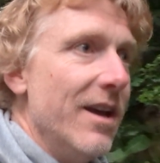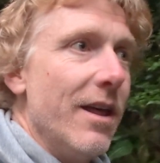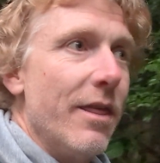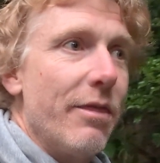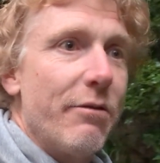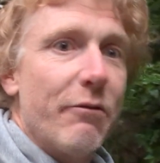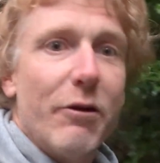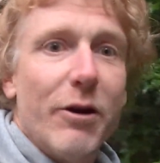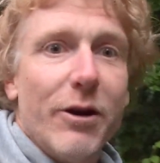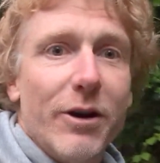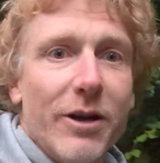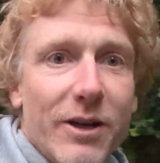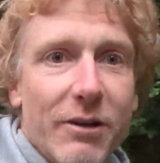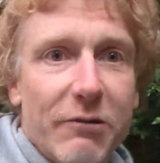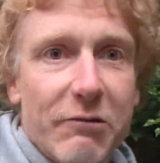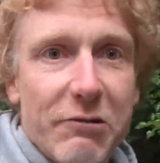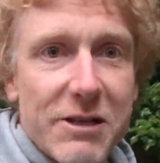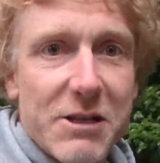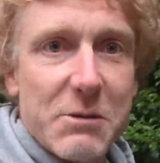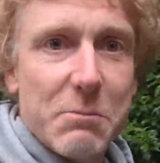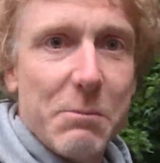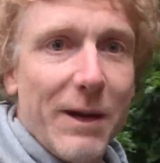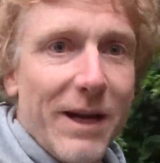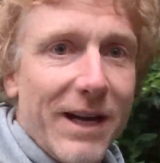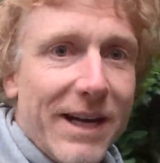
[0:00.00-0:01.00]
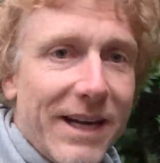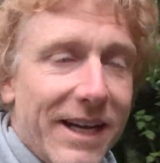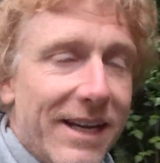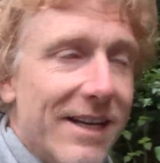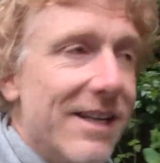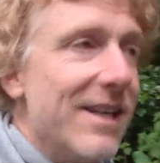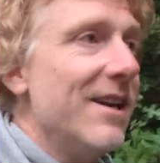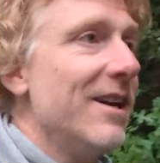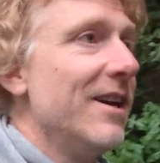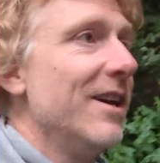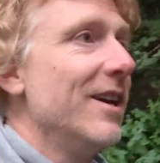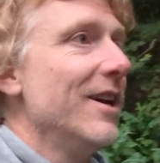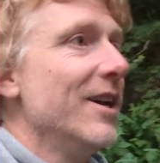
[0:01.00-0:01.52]
throwing a crisp packet
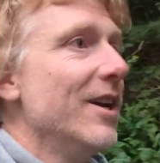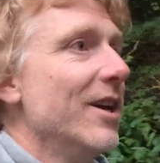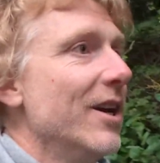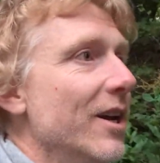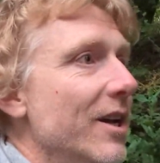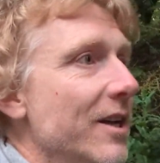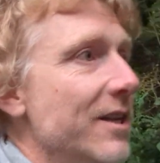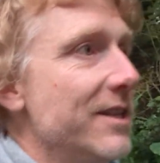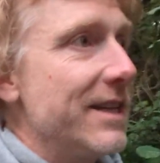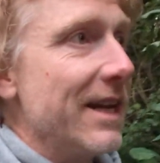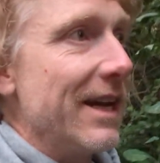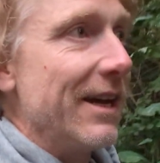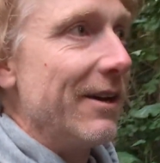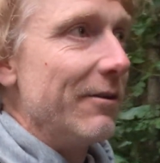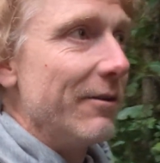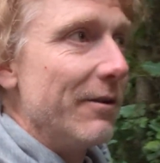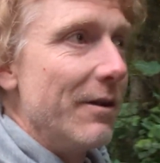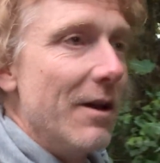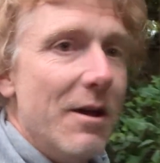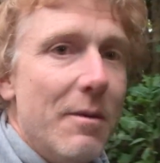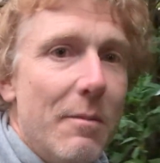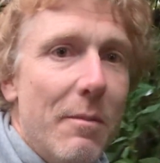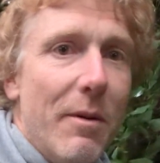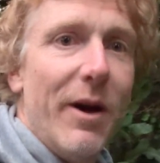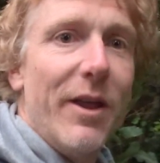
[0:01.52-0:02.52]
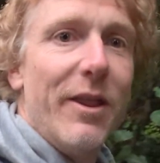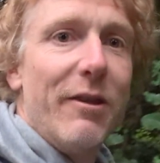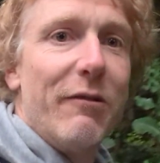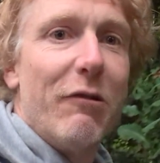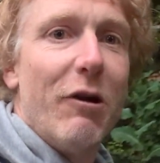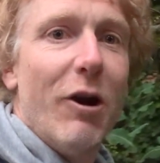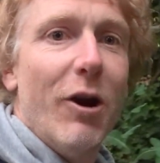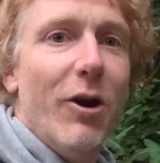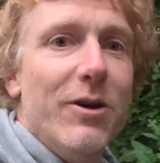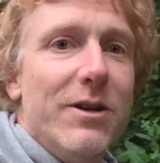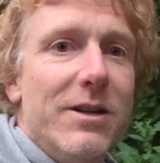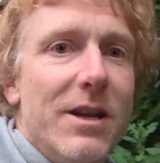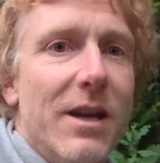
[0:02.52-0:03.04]
down by the
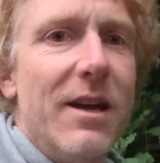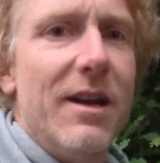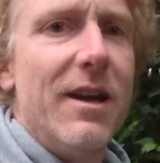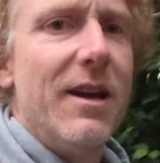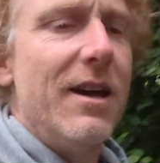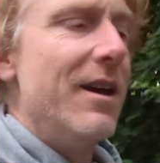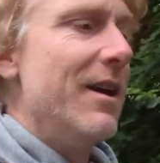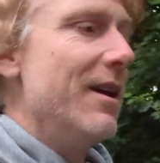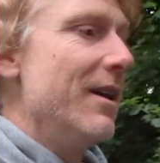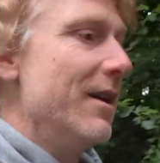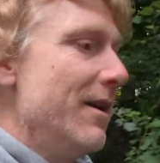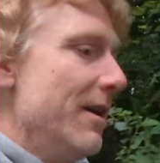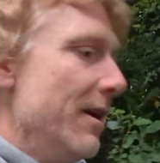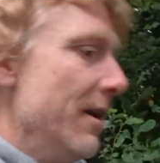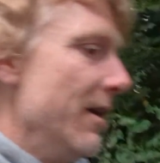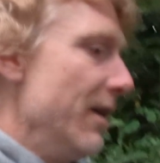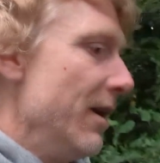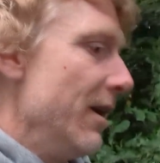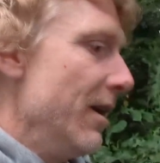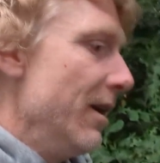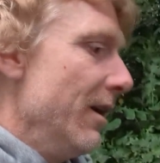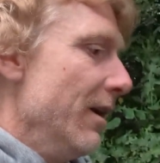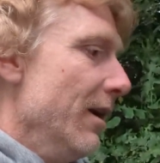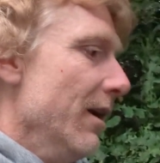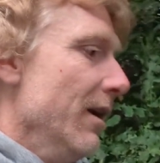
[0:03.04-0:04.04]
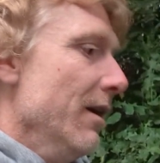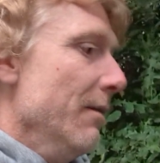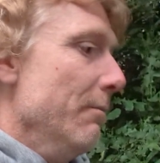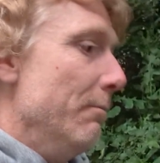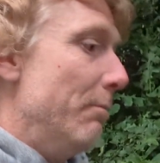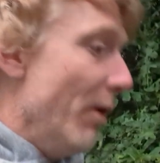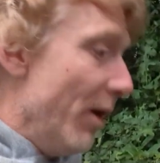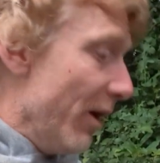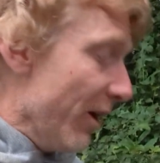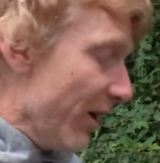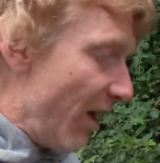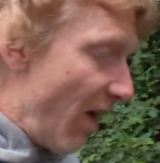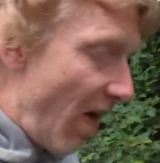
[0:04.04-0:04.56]
road?
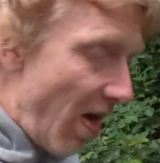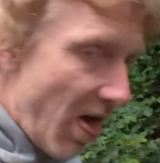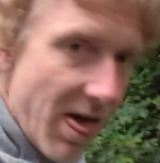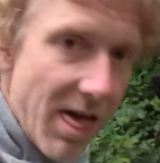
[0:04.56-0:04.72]
But